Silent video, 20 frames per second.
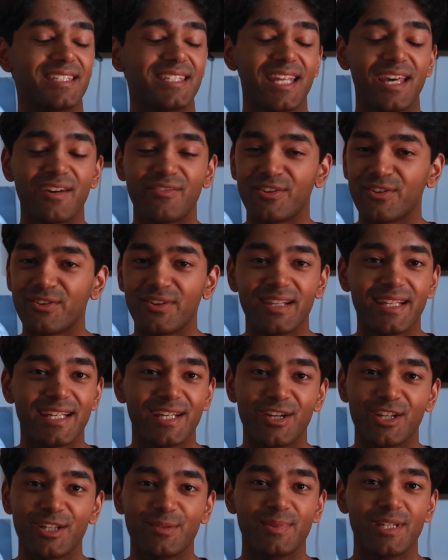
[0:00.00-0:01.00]
never really
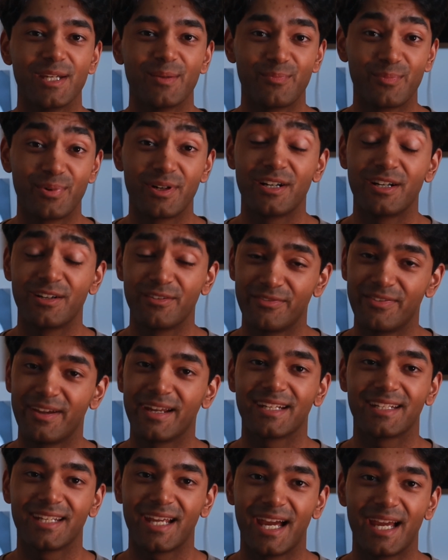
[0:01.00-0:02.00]
gonna be a
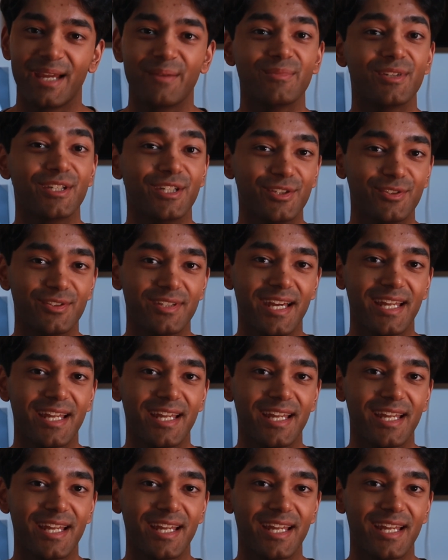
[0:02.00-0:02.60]
perfect time to do